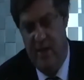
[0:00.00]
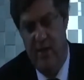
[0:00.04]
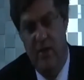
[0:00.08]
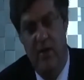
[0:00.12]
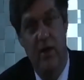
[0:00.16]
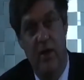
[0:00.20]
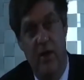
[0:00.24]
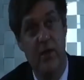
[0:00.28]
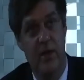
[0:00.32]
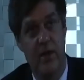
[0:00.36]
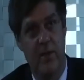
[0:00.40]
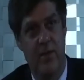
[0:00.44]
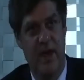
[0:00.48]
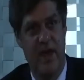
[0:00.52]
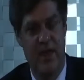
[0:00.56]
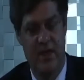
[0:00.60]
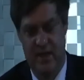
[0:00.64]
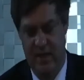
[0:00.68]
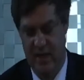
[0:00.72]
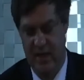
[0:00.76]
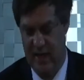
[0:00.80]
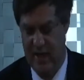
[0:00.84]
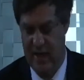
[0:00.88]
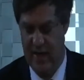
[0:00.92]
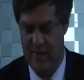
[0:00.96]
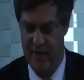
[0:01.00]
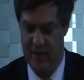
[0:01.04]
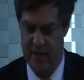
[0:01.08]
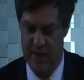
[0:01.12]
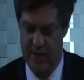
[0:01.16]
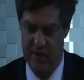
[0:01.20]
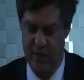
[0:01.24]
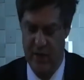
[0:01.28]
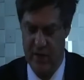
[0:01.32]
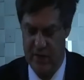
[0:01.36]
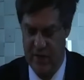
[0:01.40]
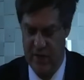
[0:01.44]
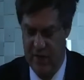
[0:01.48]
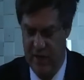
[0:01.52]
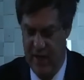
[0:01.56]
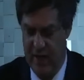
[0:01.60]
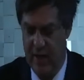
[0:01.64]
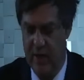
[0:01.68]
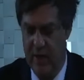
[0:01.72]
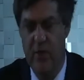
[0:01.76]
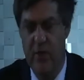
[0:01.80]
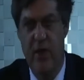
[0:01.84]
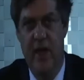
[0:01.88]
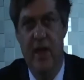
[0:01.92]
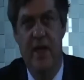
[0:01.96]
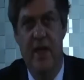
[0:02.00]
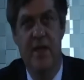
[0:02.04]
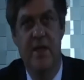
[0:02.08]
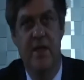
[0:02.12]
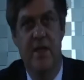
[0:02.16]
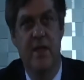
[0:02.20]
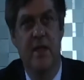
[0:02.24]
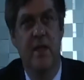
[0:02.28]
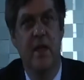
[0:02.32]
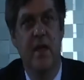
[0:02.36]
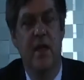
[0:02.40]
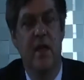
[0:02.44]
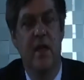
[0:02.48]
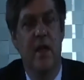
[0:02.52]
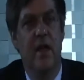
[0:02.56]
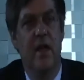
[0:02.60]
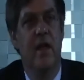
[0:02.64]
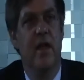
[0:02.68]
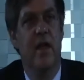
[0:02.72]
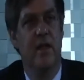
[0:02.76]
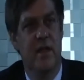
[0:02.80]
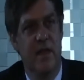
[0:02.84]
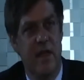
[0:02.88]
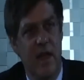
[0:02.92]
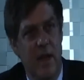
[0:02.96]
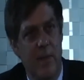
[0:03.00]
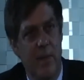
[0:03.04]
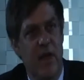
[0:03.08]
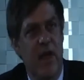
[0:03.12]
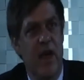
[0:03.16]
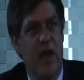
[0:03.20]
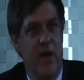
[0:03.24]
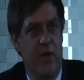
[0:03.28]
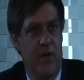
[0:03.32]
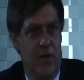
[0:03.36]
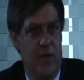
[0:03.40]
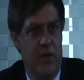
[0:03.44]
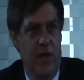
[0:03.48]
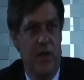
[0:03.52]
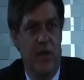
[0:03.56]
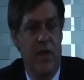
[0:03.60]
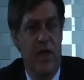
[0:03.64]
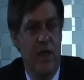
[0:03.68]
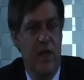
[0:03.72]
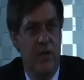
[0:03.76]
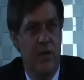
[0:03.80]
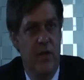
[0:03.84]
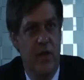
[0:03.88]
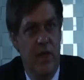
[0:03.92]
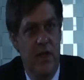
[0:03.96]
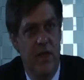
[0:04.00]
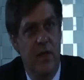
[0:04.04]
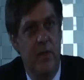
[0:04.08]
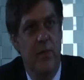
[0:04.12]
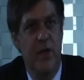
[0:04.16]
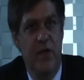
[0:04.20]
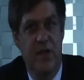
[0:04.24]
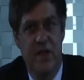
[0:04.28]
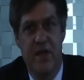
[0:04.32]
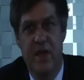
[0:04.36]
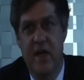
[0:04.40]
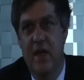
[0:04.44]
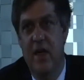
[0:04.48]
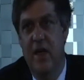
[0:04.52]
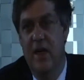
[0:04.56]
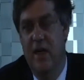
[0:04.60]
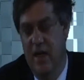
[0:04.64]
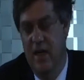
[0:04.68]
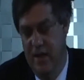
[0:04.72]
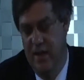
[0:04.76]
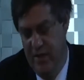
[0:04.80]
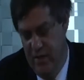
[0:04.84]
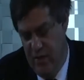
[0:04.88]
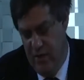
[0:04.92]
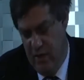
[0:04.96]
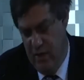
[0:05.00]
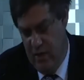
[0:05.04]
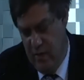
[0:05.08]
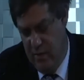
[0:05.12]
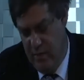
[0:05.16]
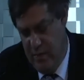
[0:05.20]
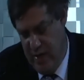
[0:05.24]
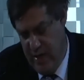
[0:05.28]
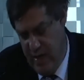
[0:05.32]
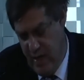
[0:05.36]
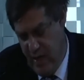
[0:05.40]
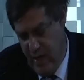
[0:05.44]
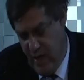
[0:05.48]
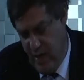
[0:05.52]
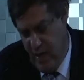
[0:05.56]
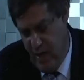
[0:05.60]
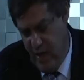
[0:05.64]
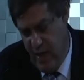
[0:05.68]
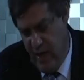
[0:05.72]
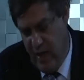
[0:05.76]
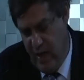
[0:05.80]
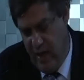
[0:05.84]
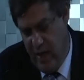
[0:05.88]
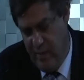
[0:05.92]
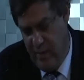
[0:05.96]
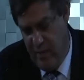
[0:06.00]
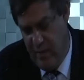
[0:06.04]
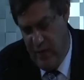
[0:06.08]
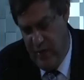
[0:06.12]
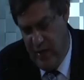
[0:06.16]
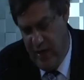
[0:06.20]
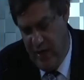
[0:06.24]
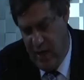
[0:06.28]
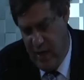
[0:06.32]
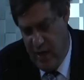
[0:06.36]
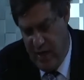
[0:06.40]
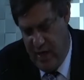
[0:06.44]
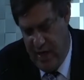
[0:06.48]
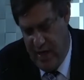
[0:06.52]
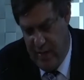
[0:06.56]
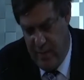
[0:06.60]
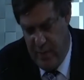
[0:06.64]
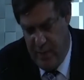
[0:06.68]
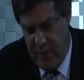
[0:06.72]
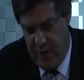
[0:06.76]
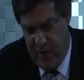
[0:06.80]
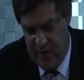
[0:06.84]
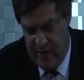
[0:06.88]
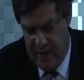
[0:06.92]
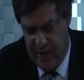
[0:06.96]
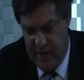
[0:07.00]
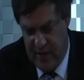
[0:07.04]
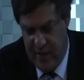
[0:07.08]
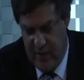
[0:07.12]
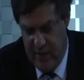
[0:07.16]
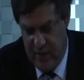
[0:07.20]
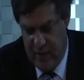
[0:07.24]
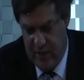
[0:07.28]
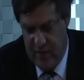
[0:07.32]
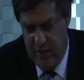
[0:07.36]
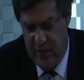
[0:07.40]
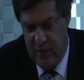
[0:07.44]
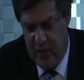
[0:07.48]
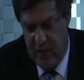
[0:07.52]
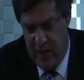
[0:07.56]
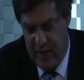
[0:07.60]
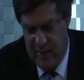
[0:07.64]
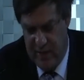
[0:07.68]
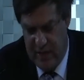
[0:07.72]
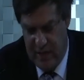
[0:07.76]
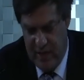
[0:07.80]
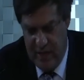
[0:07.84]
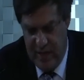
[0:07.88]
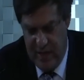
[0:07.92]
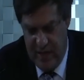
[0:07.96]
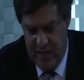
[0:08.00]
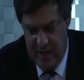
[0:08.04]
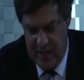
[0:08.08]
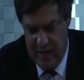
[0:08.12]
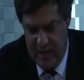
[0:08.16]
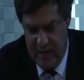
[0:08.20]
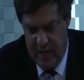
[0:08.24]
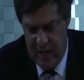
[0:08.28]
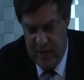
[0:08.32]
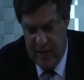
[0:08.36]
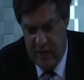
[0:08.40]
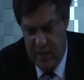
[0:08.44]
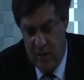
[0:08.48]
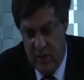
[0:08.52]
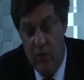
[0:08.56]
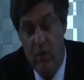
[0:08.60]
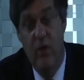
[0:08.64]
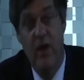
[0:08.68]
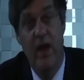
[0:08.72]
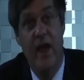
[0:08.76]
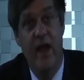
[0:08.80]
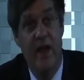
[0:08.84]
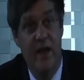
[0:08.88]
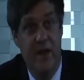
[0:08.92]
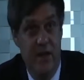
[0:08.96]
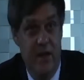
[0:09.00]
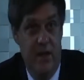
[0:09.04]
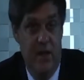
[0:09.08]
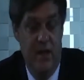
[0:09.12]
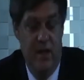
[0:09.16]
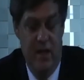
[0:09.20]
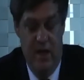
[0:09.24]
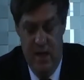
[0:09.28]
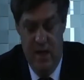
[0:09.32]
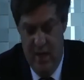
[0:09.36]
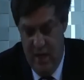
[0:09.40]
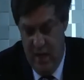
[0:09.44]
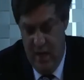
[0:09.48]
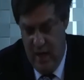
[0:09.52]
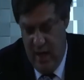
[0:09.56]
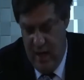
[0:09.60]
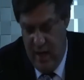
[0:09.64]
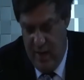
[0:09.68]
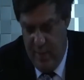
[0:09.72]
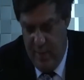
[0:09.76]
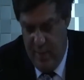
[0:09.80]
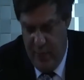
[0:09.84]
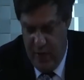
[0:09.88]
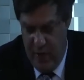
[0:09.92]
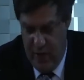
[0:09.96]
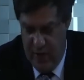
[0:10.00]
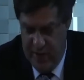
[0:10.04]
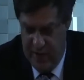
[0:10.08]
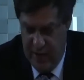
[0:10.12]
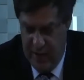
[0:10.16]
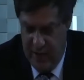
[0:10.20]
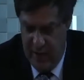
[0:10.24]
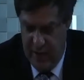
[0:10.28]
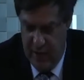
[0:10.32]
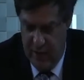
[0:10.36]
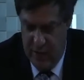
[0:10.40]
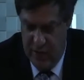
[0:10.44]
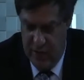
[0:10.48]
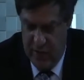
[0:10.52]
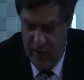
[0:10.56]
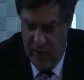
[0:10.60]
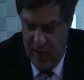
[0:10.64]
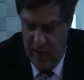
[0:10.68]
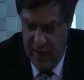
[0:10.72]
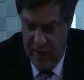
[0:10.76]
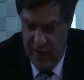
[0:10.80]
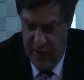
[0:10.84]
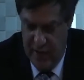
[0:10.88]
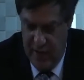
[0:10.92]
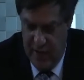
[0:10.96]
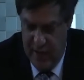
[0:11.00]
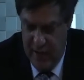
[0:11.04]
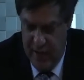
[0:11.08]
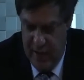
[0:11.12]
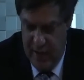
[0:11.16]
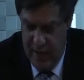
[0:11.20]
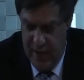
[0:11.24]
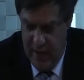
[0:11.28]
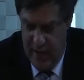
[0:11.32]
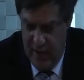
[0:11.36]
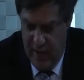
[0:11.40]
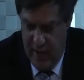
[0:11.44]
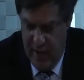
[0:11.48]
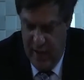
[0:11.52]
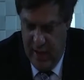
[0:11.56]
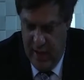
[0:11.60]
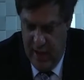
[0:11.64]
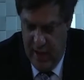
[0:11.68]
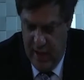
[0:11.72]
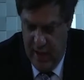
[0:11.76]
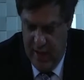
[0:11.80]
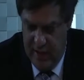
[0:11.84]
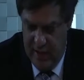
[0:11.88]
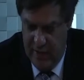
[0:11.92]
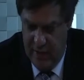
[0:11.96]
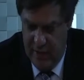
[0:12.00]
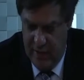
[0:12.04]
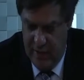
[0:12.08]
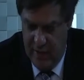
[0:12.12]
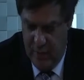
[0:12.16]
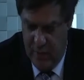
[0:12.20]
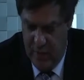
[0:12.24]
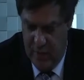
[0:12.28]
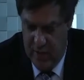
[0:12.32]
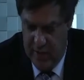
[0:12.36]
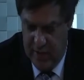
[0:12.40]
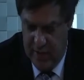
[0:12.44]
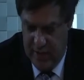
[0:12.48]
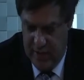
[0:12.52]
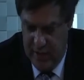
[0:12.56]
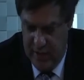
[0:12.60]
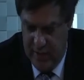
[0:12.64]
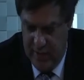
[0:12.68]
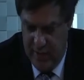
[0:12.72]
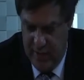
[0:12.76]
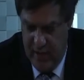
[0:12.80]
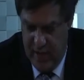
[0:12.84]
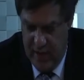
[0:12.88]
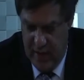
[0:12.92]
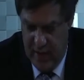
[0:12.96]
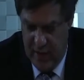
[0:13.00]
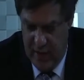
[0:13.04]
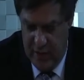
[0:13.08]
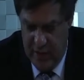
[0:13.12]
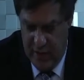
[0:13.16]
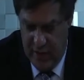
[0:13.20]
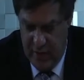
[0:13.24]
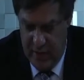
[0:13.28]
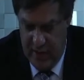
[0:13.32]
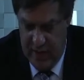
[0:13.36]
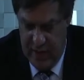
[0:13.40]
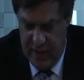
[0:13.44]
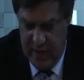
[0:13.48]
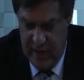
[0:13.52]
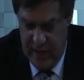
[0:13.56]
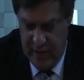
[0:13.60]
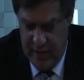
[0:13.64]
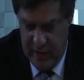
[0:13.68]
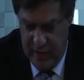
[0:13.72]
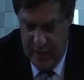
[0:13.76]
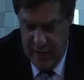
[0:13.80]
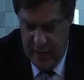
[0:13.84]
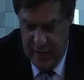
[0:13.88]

on the domestic level a certain increase in some countries, in particular in Europe, regarding prosecution of crimes under international law and prosecution under universal jurisdiction.